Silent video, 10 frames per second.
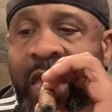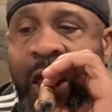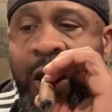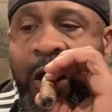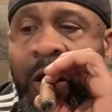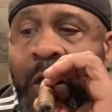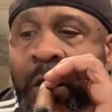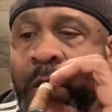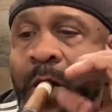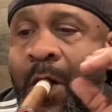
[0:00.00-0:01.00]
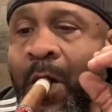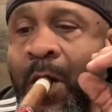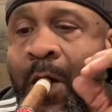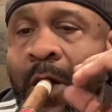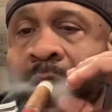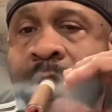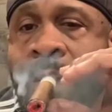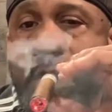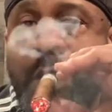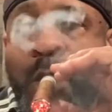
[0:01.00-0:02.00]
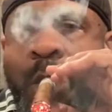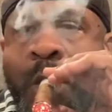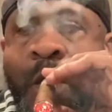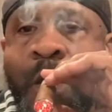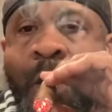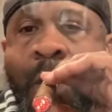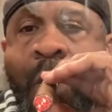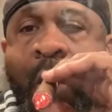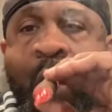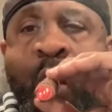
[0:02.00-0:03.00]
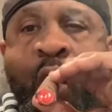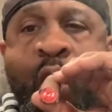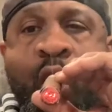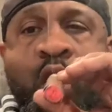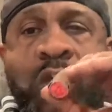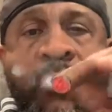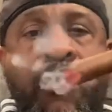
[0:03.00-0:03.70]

[no speech]